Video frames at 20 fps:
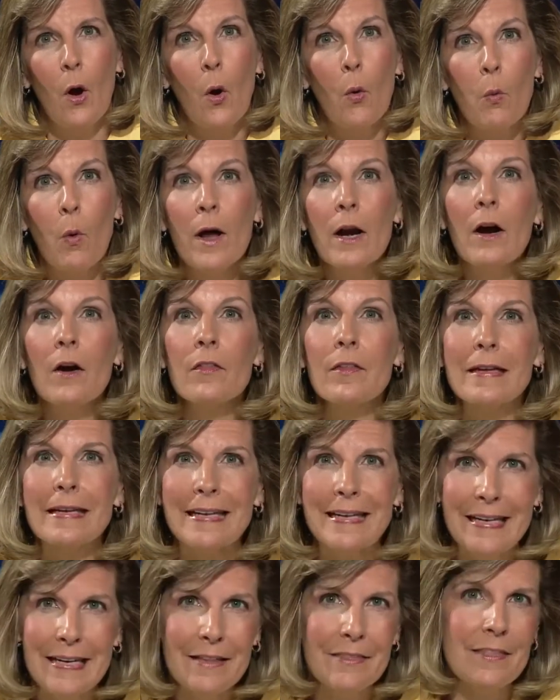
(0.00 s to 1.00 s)
What are the
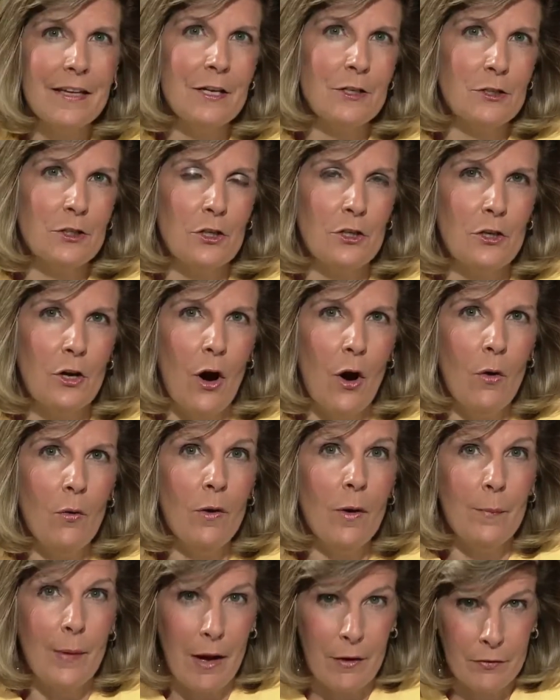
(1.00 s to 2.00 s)
key things to know
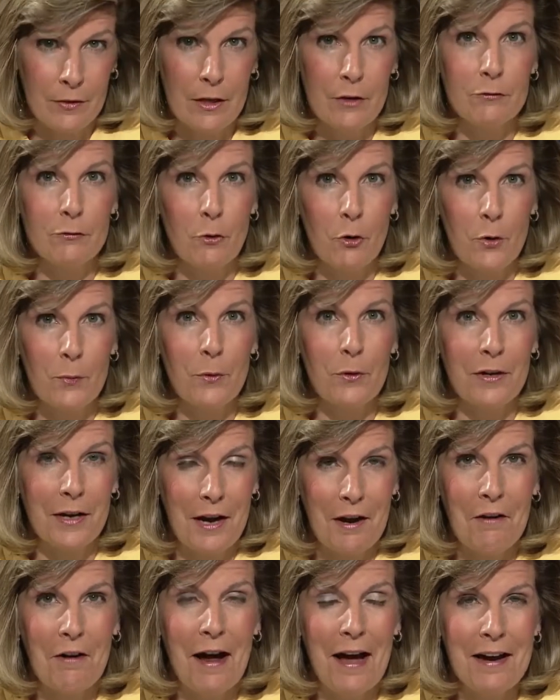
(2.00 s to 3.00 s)
about the Affordable
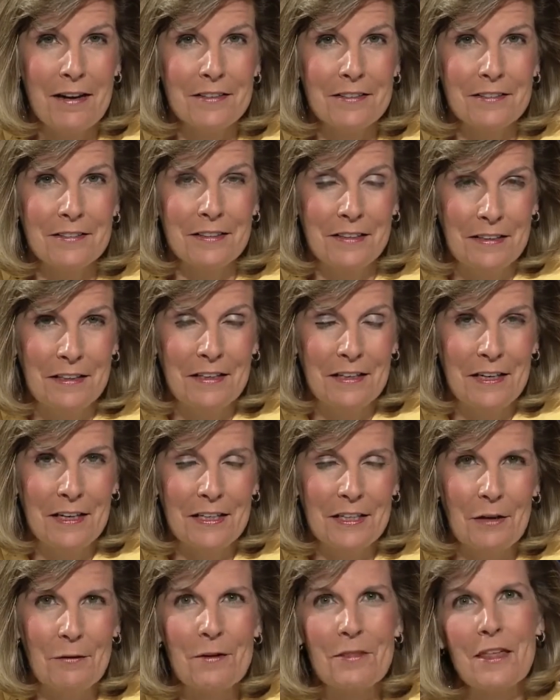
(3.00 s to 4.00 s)
Care Act?
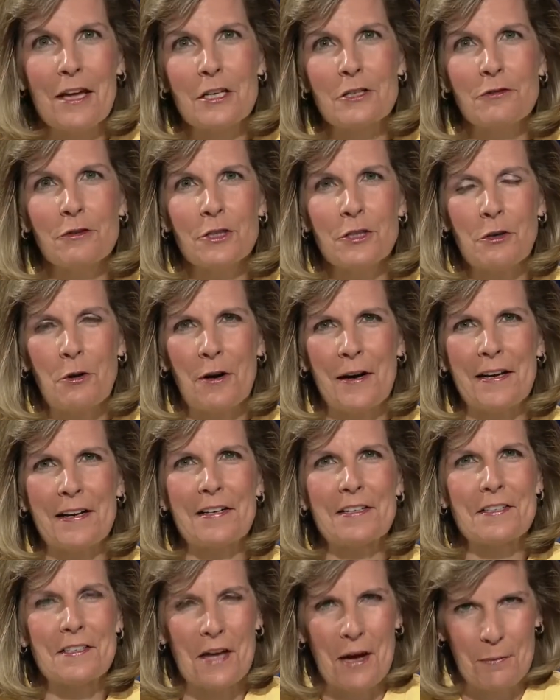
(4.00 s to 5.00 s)
Hello and thanks for joining
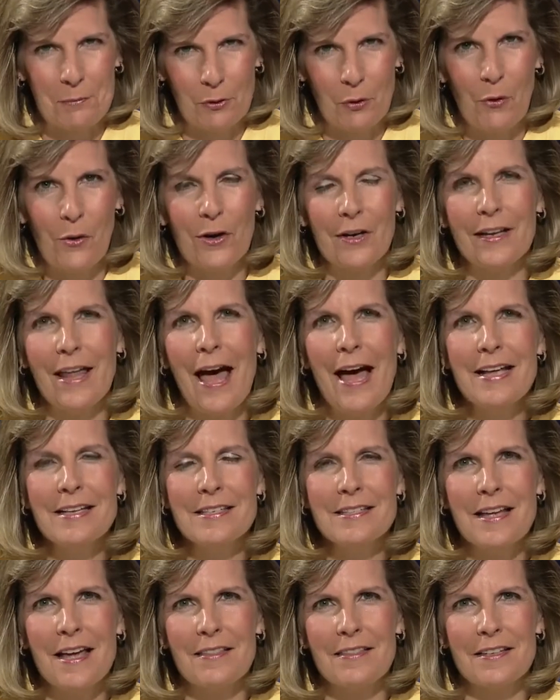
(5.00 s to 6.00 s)
us. I'm Laurel
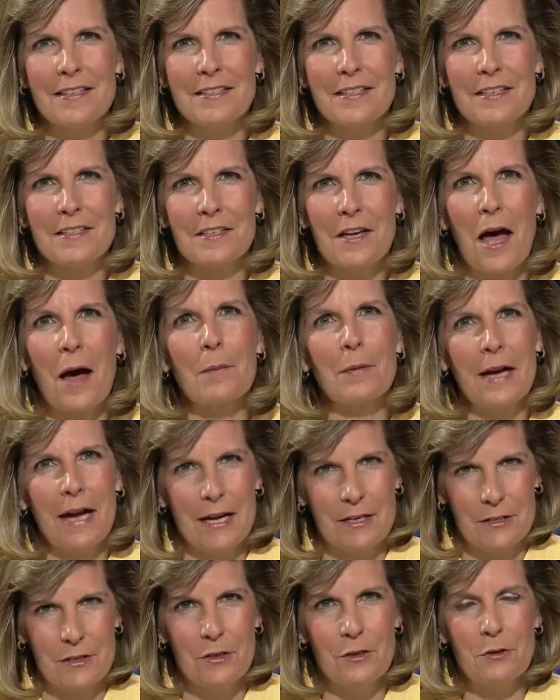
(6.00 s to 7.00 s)
Hess and this is
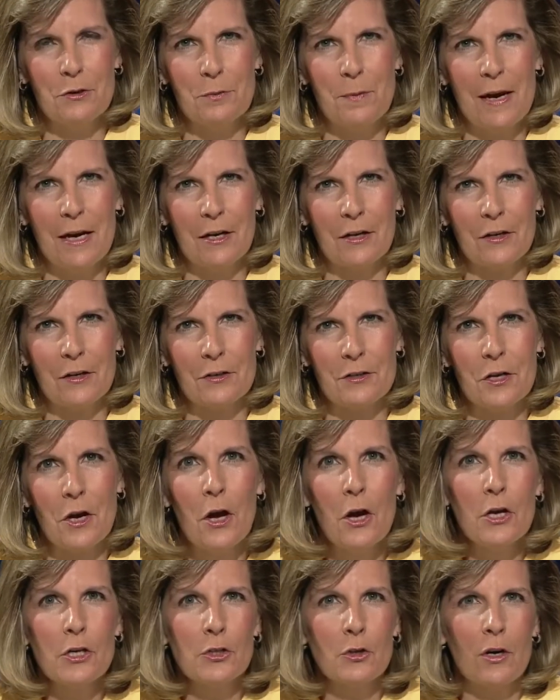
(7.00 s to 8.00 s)
Comcast Newsmakers.
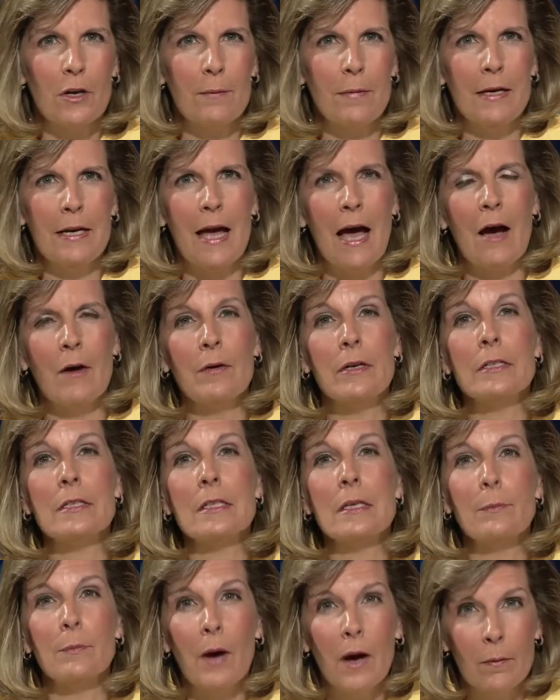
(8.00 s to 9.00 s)
Joining me now is
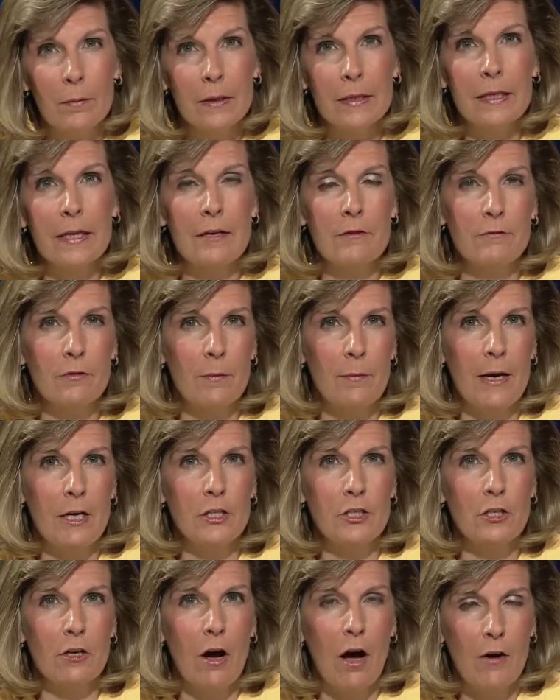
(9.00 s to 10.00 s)
the Public
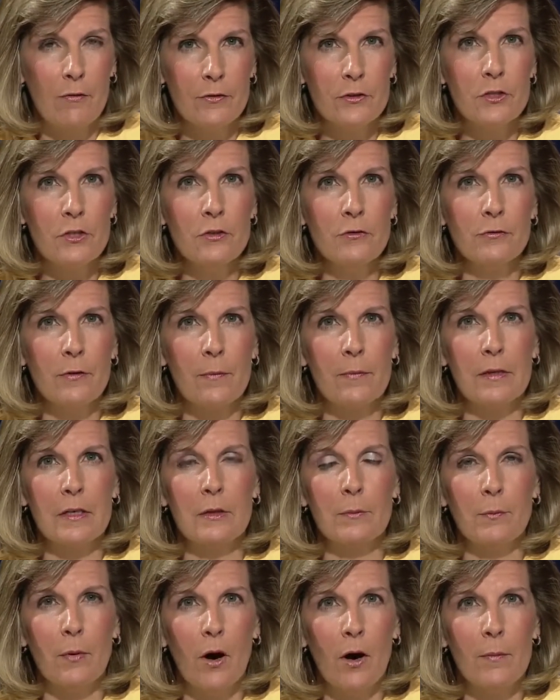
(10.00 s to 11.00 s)
Information Officer from the
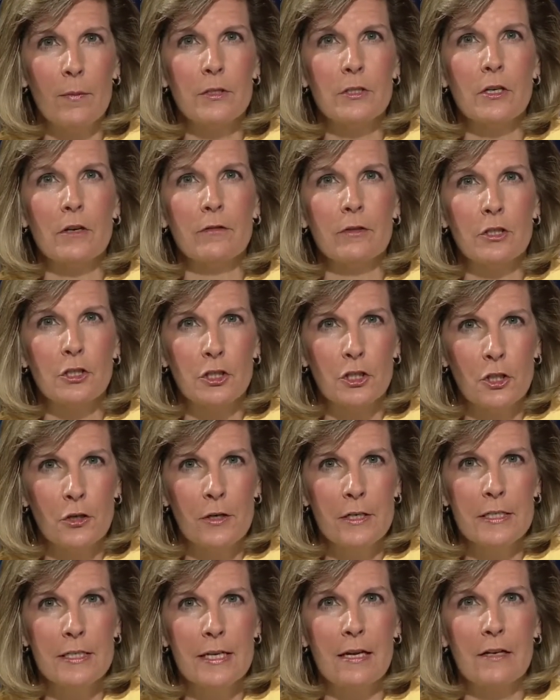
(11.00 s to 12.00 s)
Department of
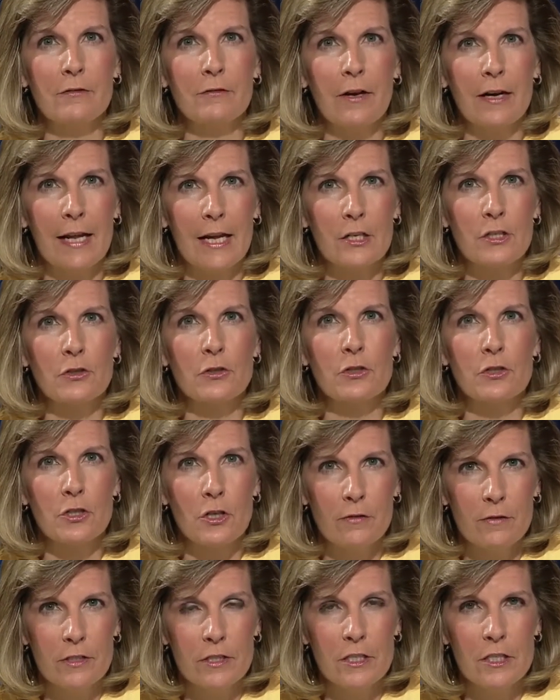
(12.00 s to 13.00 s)
Insurance and Financial
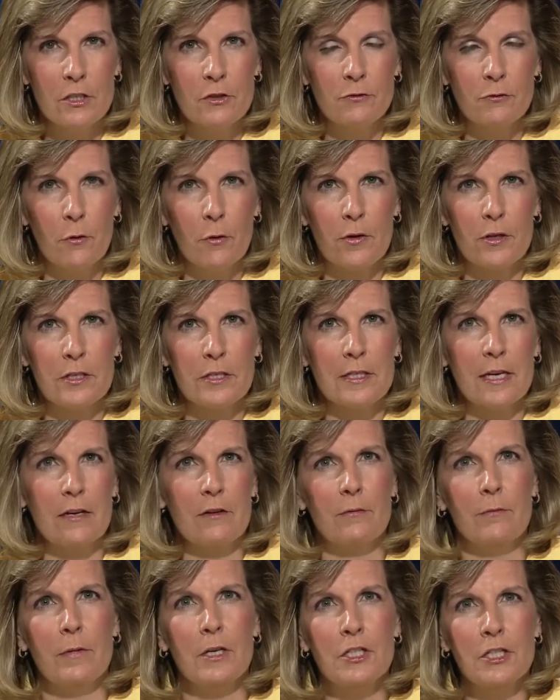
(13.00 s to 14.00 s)
Services for the state
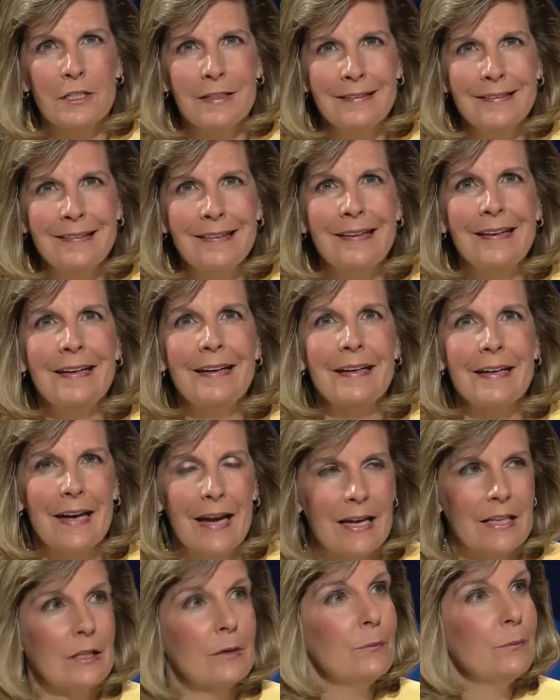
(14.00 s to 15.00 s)
of Michigan,
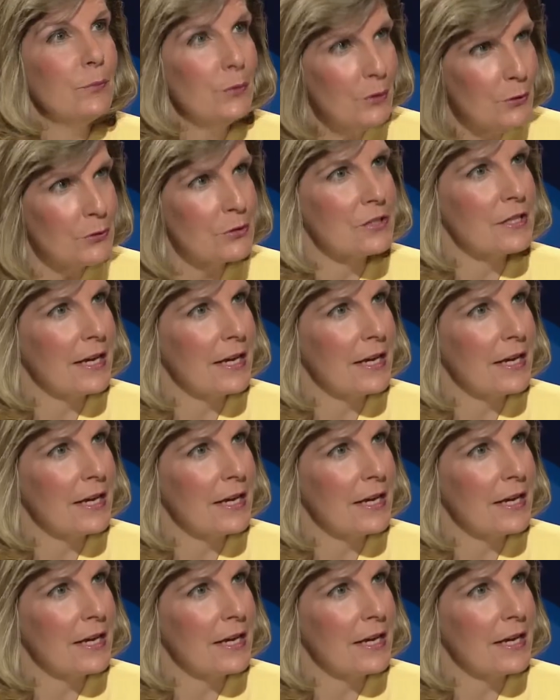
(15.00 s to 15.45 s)
Caleb Buhs.